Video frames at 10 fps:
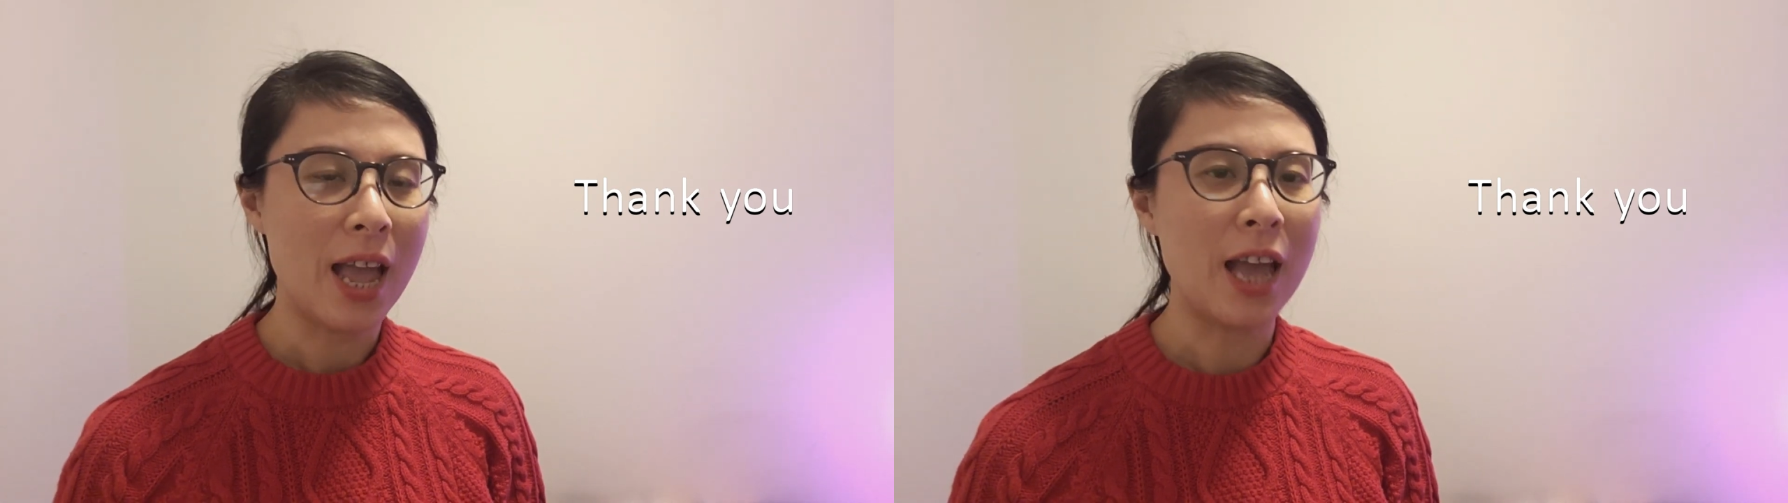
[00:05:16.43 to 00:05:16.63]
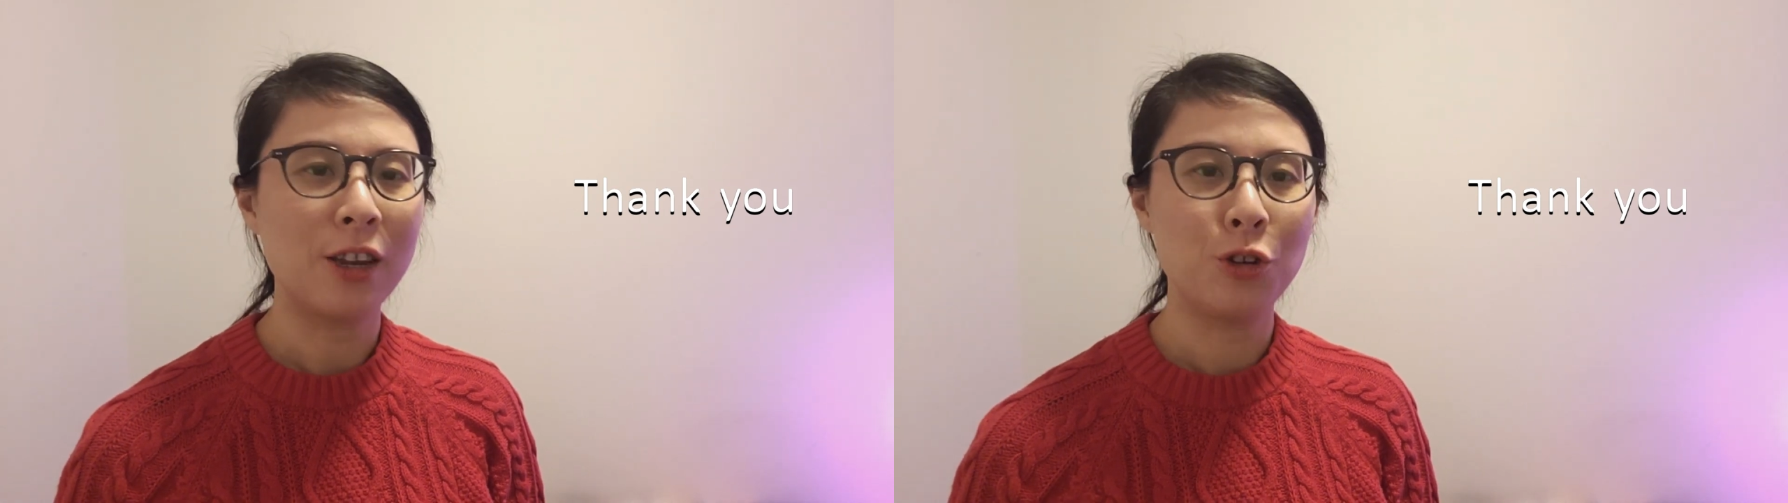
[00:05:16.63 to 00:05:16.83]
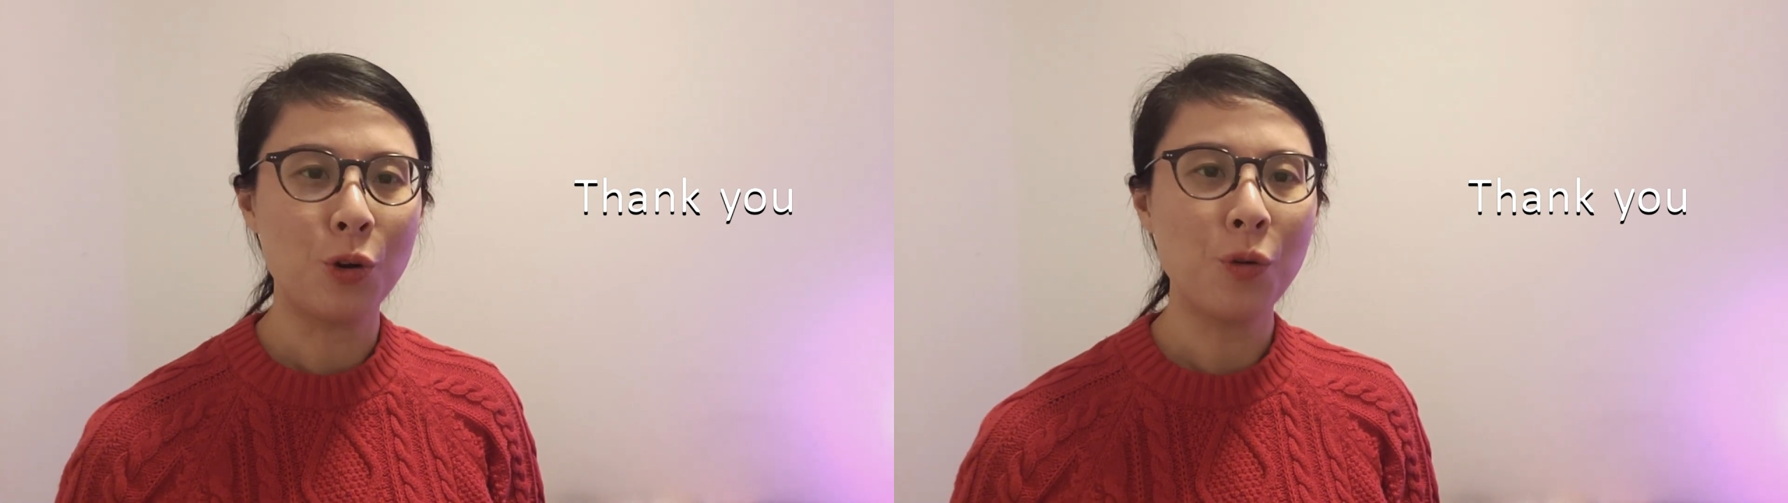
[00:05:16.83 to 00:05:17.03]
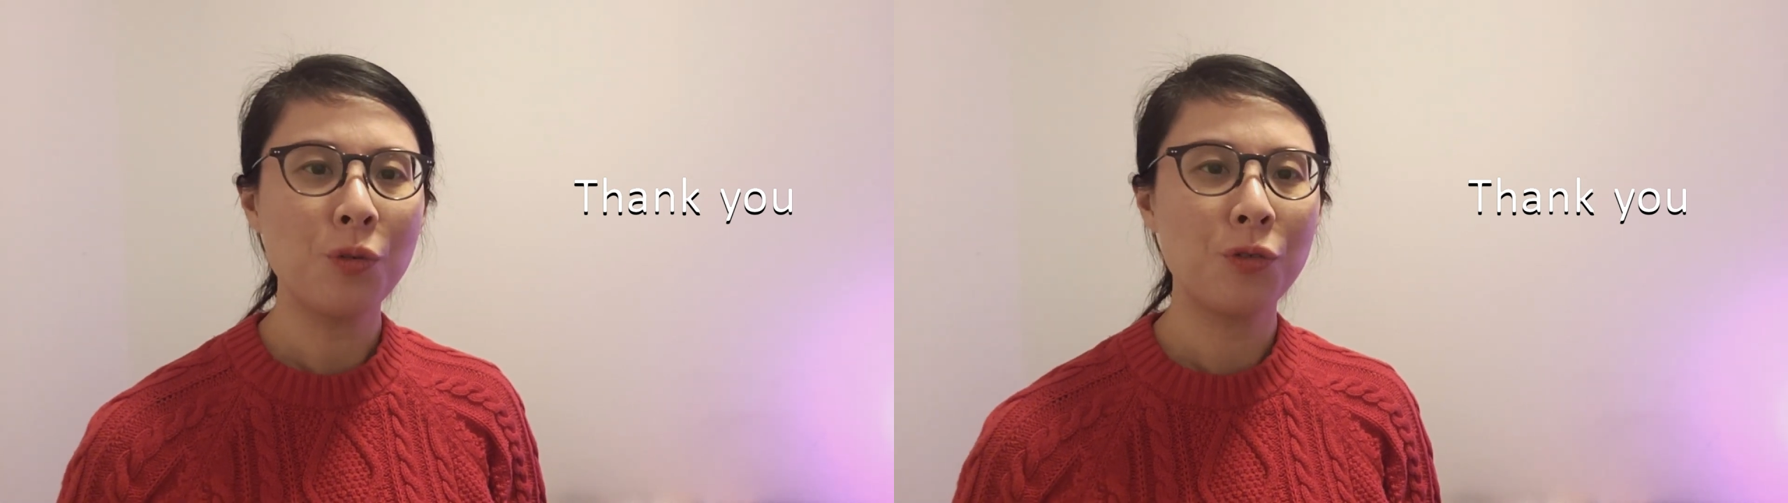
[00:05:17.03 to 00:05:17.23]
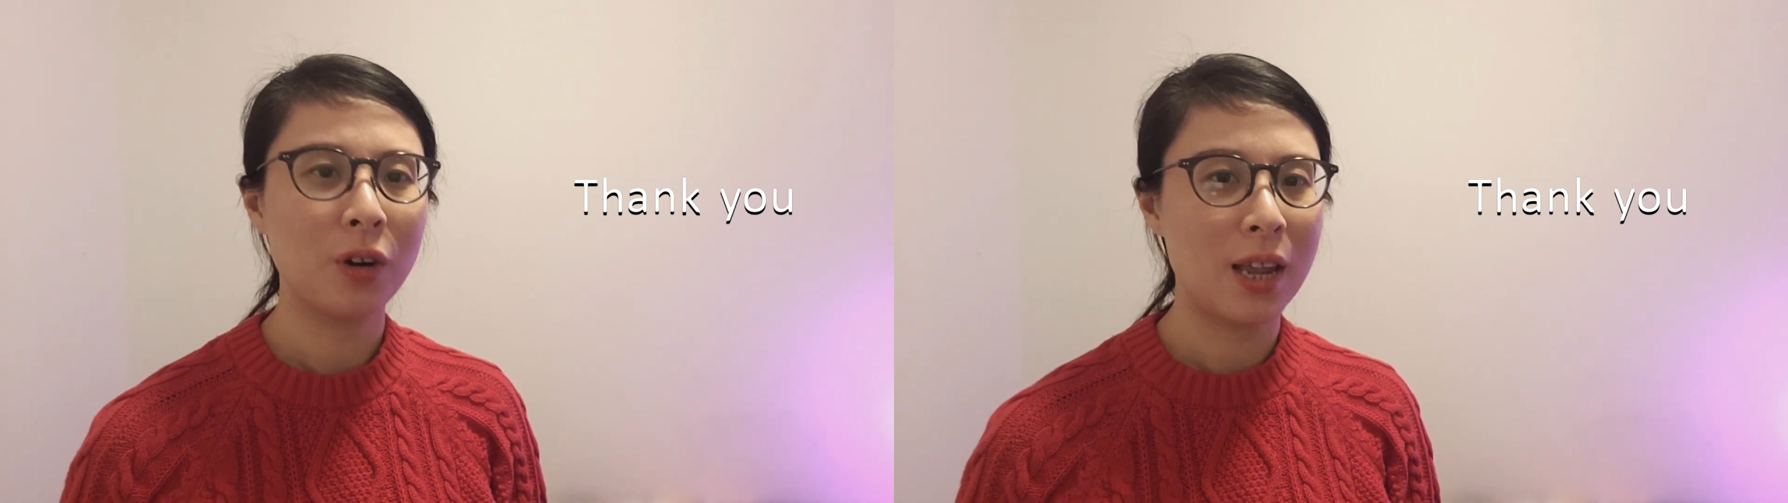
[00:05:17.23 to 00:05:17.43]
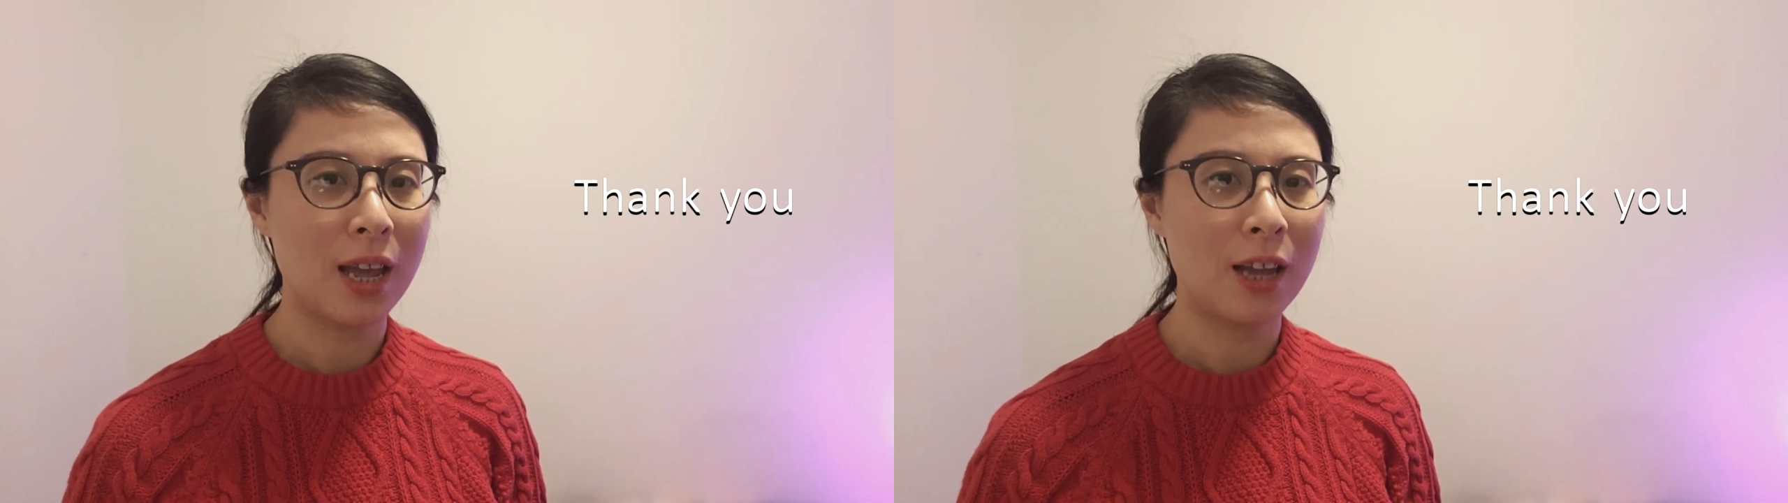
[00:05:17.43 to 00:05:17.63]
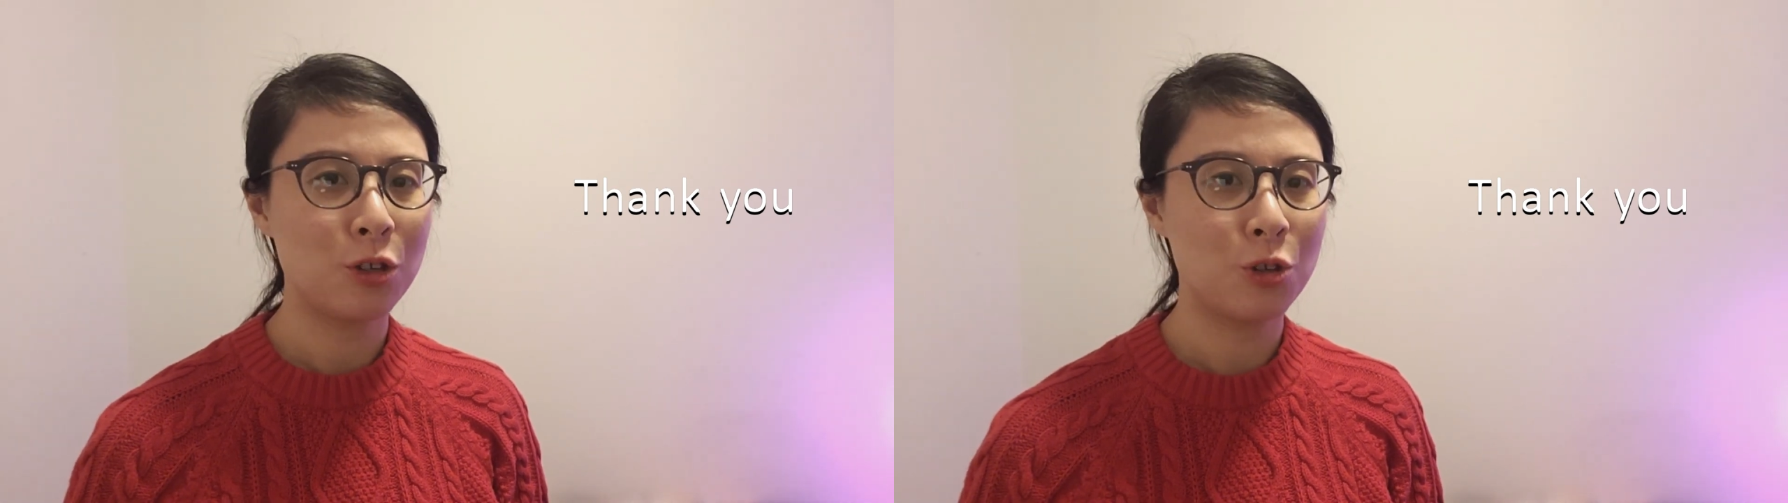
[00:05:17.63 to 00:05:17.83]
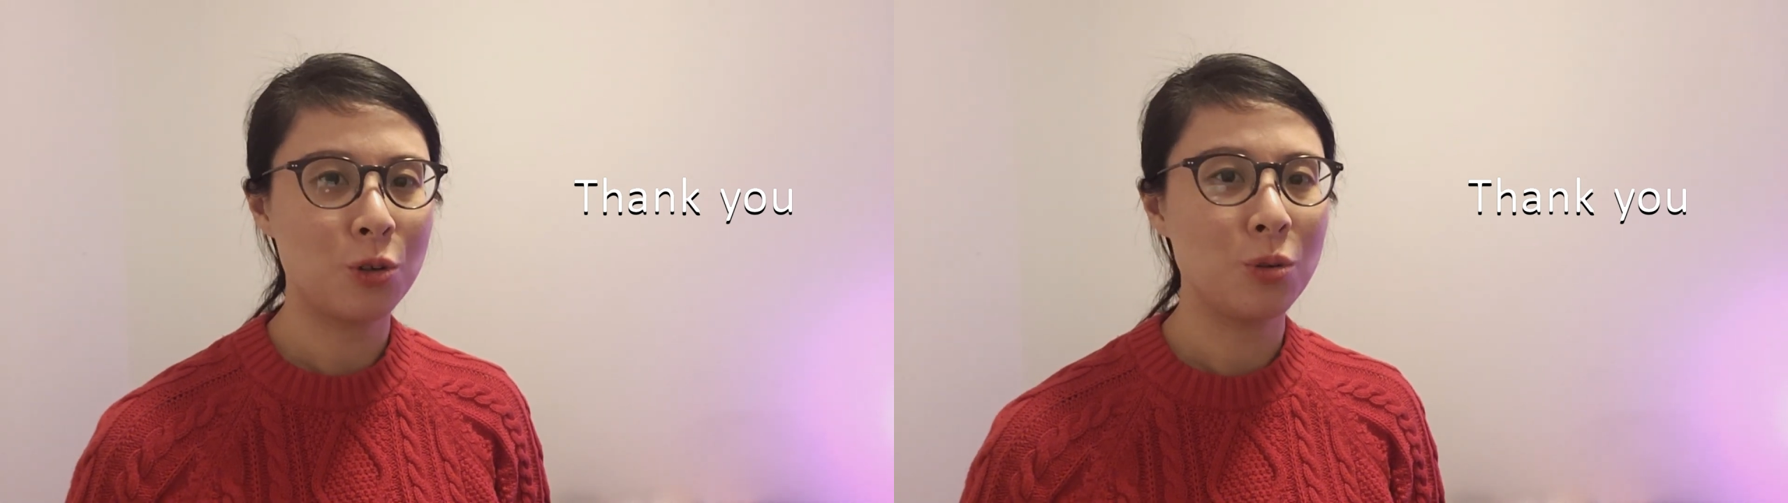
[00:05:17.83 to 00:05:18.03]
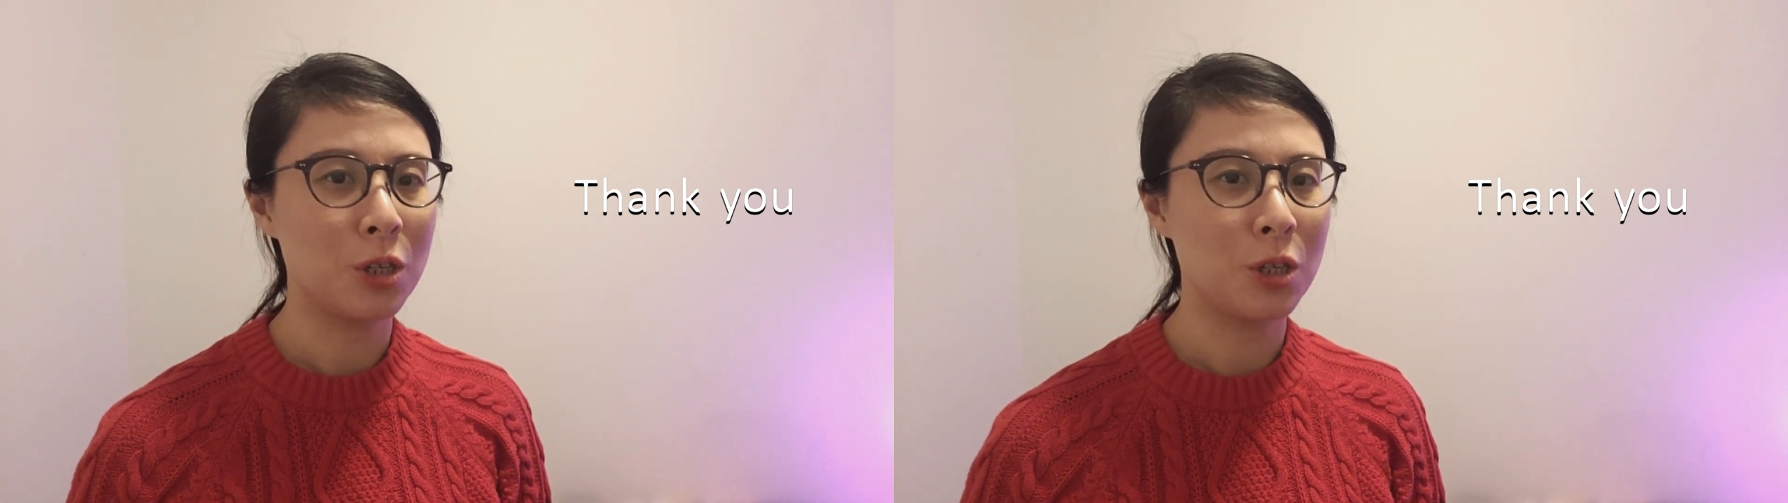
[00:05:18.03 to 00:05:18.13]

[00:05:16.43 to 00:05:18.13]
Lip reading: and don't forget to